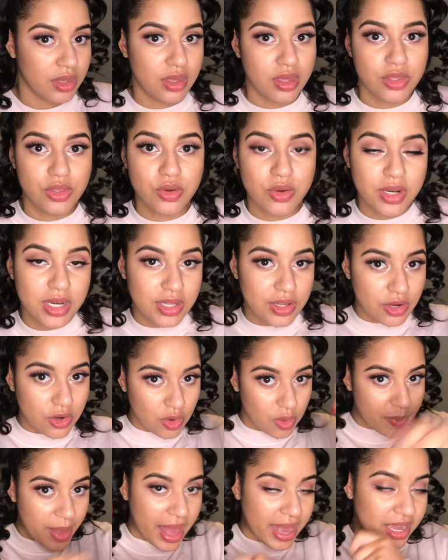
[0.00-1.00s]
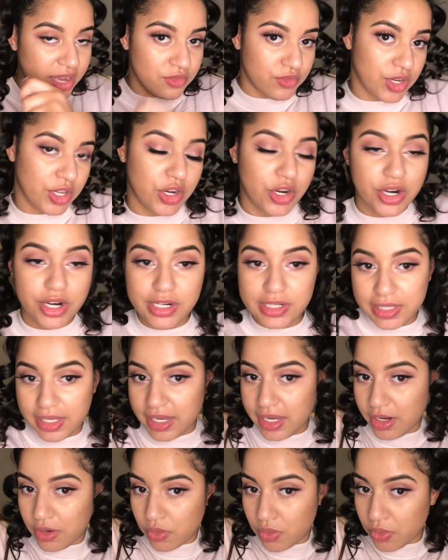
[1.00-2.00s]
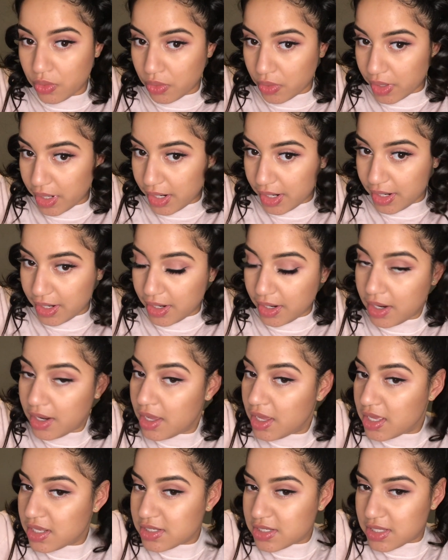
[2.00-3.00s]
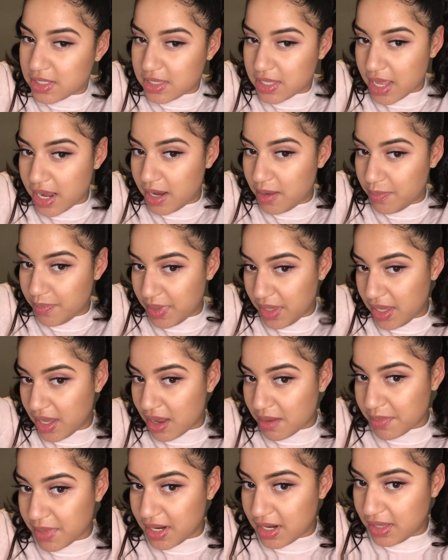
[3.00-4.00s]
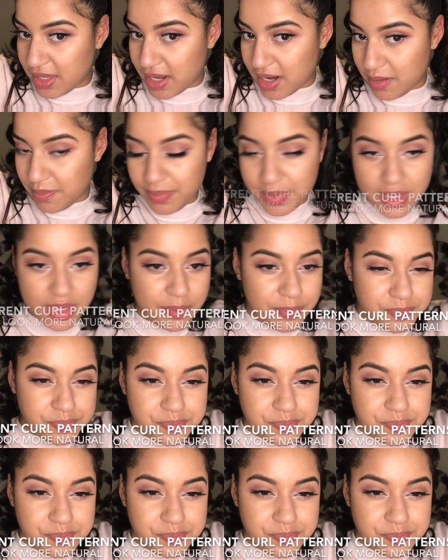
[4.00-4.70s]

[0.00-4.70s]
You could either go back and recurl it or just let it be. I'm gonna let it be.